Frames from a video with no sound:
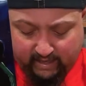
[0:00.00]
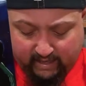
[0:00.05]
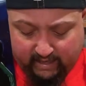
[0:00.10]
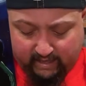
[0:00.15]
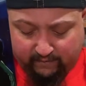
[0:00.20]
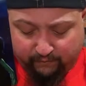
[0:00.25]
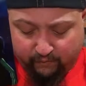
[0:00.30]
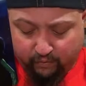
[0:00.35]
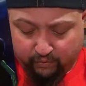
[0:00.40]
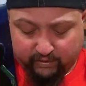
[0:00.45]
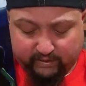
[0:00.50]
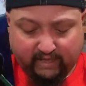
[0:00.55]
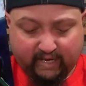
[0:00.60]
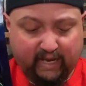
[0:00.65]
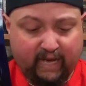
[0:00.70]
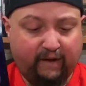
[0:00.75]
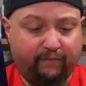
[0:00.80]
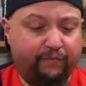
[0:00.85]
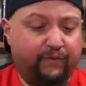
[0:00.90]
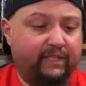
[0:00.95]
And of course, I
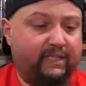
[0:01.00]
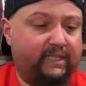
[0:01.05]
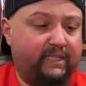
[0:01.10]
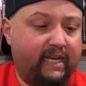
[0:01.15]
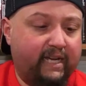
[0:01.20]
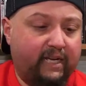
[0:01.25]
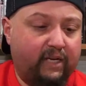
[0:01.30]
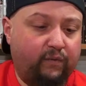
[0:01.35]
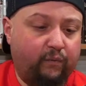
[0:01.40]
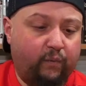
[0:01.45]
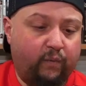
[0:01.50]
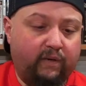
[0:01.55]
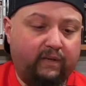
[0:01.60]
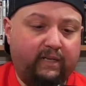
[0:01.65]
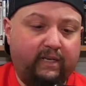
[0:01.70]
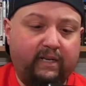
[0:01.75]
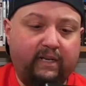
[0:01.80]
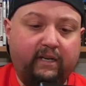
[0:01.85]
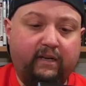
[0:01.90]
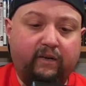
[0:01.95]
have the second one
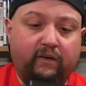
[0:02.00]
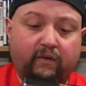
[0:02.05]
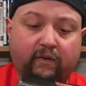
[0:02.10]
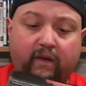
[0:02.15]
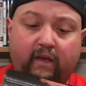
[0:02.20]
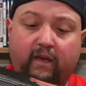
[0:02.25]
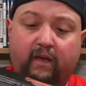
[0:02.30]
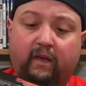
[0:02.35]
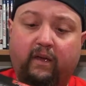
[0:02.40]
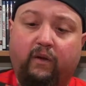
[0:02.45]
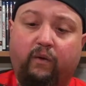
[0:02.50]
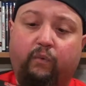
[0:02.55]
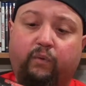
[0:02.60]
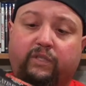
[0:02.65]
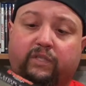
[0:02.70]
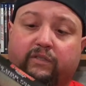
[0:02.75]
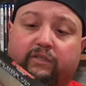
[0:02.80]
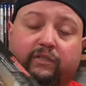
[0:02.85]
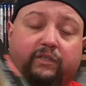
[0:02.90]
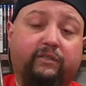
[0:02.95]
here,
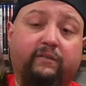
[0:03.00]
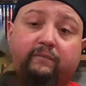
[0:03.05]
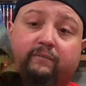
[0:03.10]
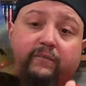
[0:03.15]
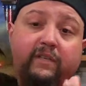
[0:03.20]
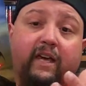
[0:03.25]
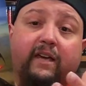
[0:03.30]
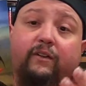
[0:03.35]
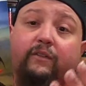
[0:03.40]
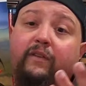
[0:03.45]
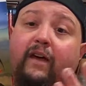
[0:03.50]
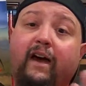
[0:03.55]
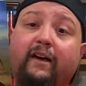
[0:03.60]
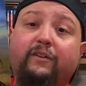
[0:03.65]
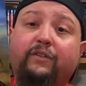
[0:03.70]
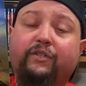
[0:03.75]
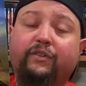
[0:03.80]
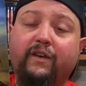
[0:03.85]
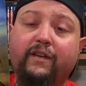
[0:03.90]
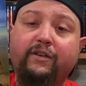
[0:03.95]
which is just titled How
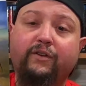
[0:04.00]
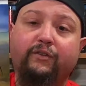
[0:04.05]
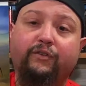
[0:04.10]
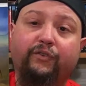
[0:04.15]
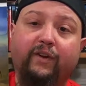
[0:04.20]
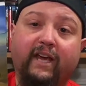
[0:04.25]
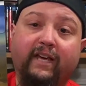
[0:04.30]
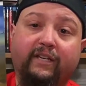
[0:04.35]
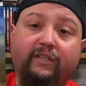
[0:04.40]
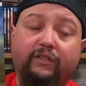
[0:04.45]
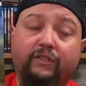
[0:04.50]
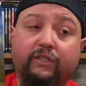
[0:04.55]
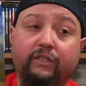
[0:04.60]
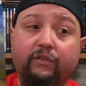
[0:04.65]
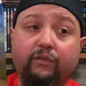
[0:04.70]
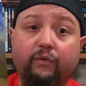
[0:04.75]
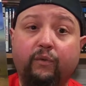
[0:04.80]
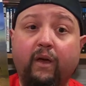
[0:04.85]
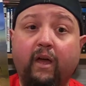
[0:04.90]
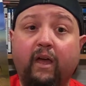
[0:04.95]
to Train Your Dragon
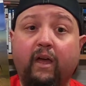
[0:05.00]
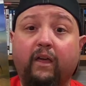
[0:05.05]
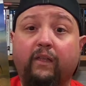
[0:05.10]
2.